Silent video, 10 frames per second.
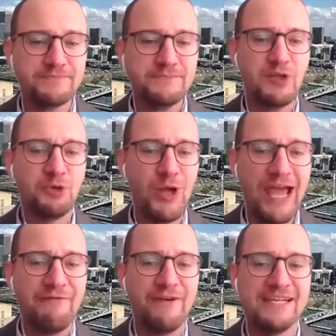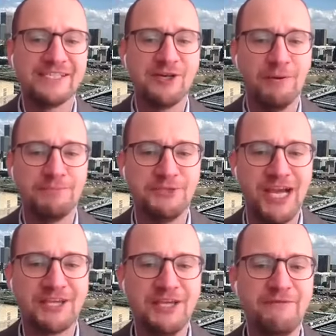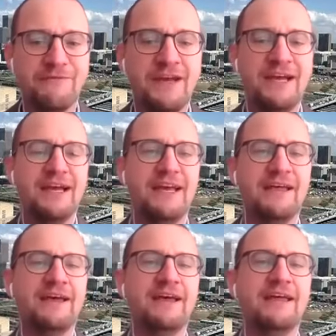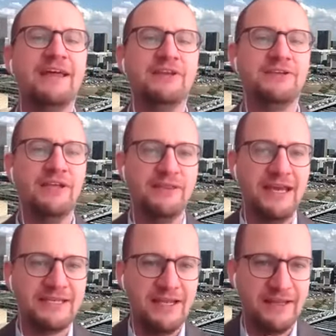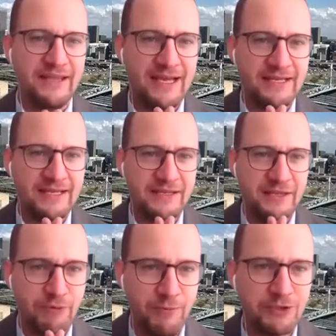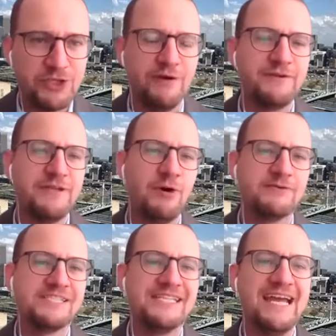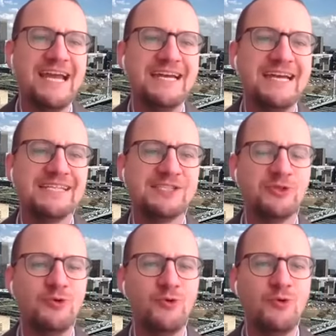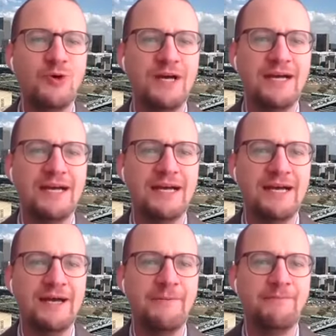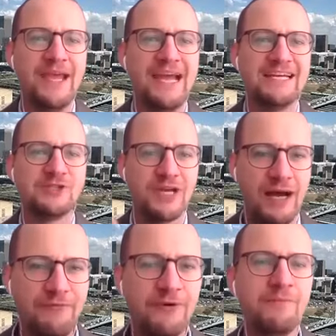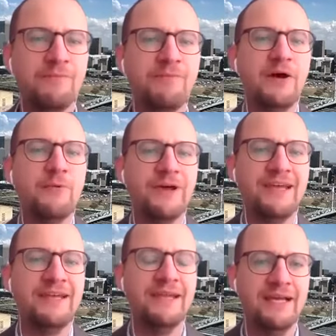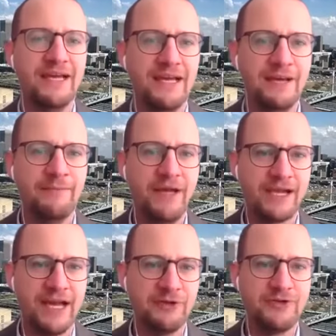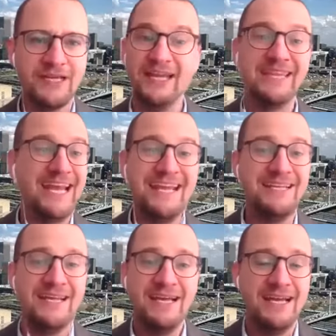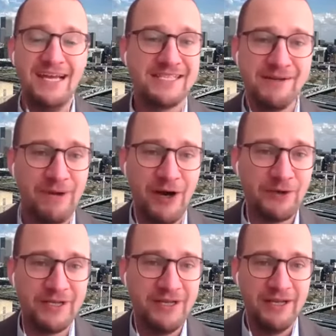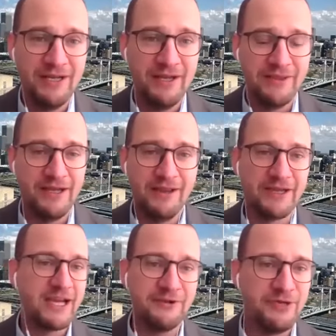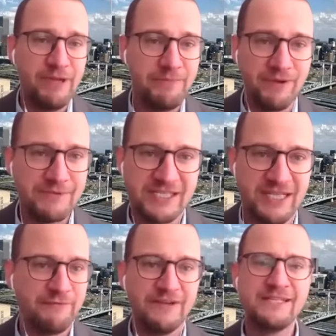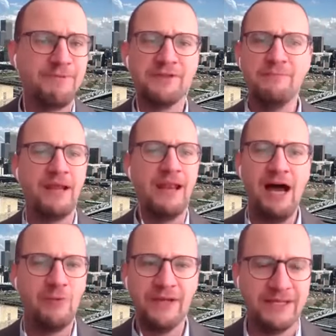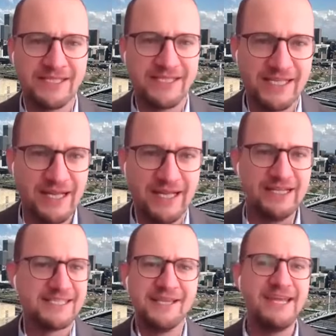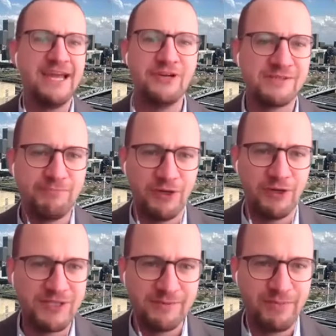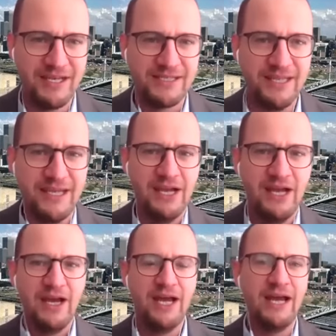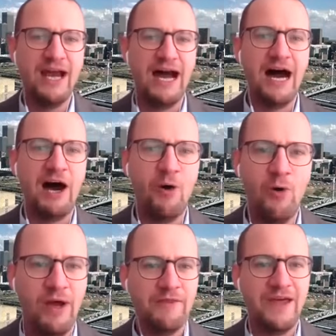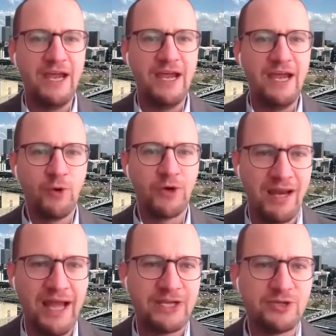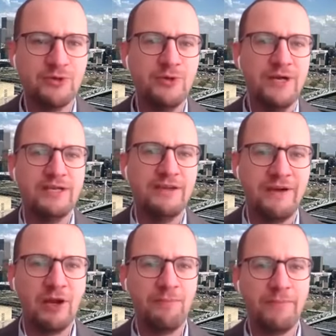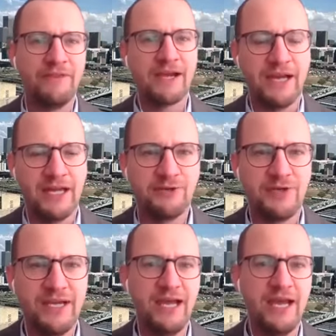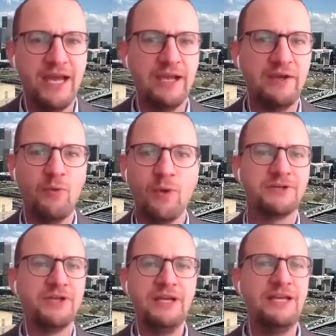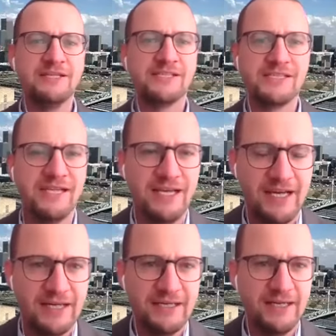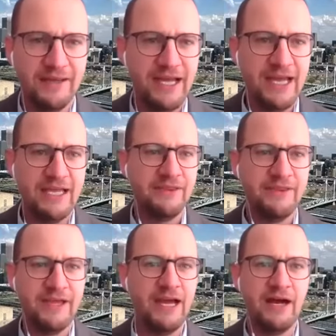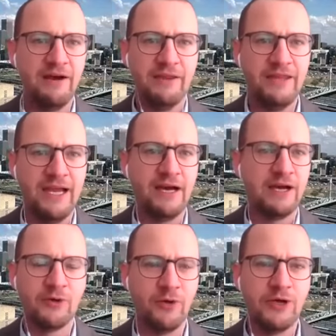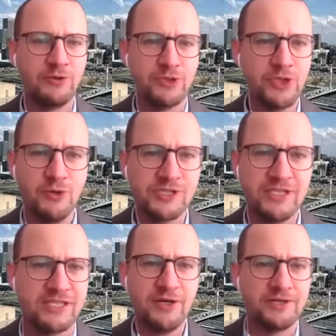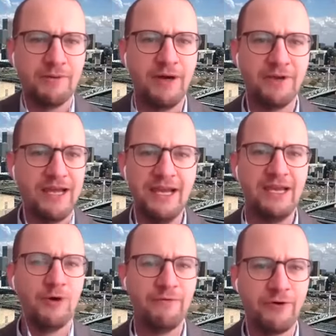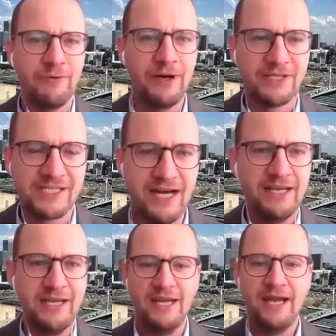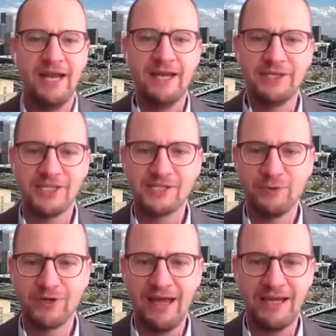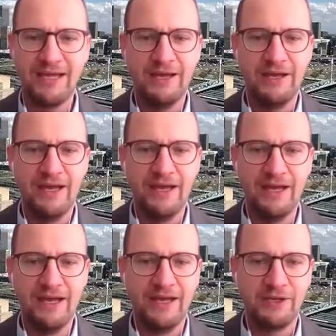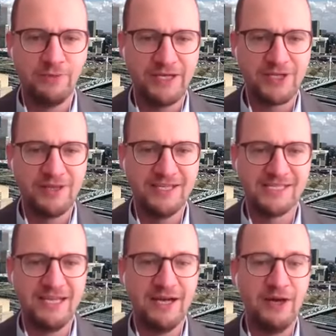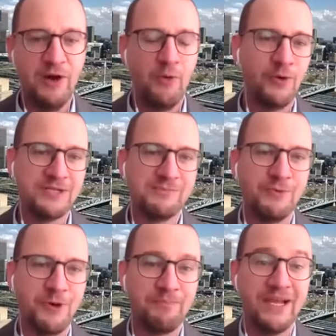to have as an objective that the promotion of democracy has to come from within a country. In the end, it's about the country people themselves. It's about the Malawians. It's in their responsibility how they would like to develop their country and what leaders they are going to choose. It's not about anyone from outside, and I just would like to mention this here once more.